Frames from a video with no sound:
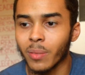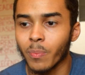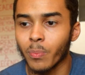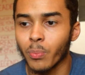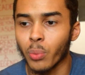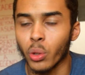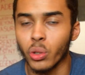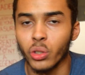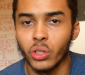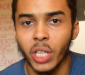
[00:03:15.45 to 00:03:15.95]

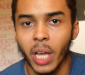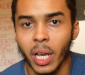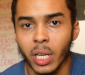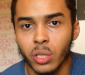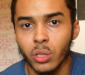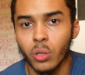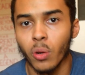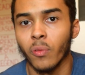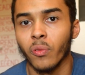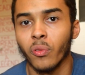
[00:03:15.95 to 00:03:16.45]

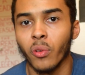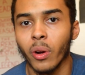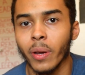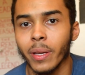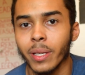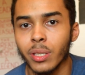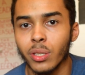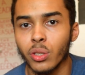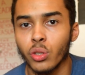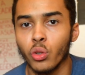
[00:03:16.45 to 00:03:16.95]
project your
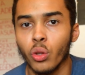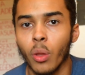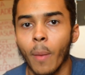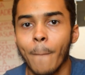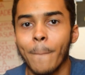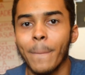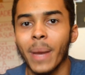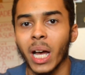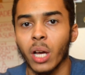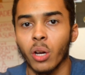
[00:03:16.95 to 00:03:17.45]
voice to the
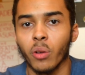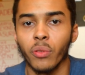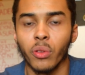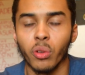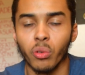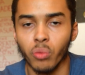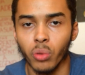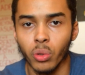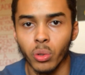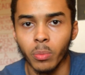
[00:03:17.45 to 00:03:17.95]
back of
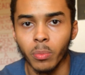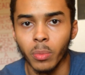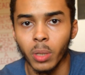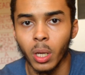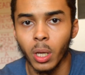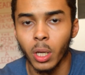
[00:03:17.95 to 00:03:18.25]
the room.